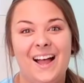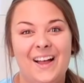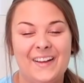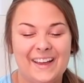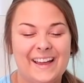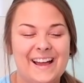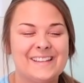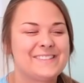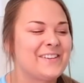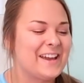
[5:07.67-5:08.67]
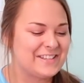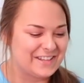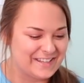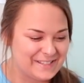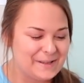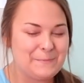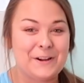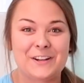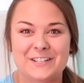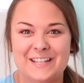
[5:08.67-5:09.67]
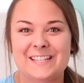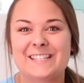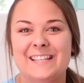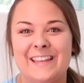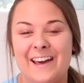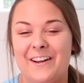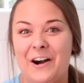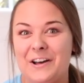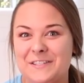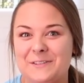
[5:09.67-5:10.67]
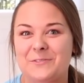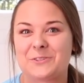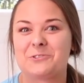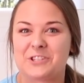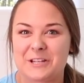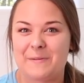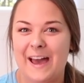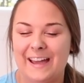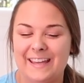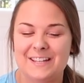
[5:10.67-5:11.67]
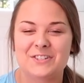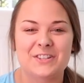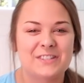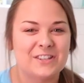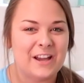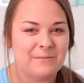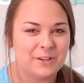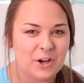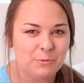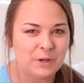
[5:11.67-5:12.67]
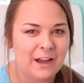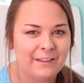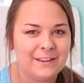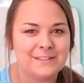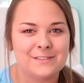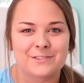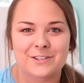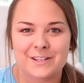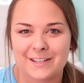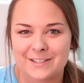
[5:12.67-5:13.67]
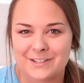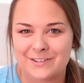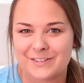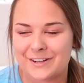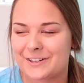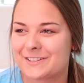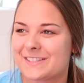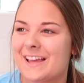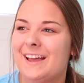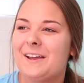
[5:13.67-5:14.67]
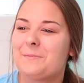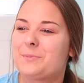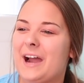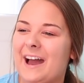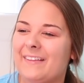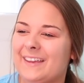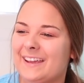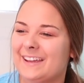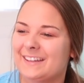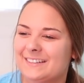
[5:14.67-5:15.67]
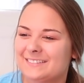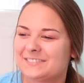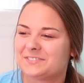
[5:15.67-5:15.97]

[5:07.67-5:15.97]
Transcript: Okay guys, so I just purchased that awesome squishy package. So now I'm going to call Bryleigh so she can choose hers. Bryleigh!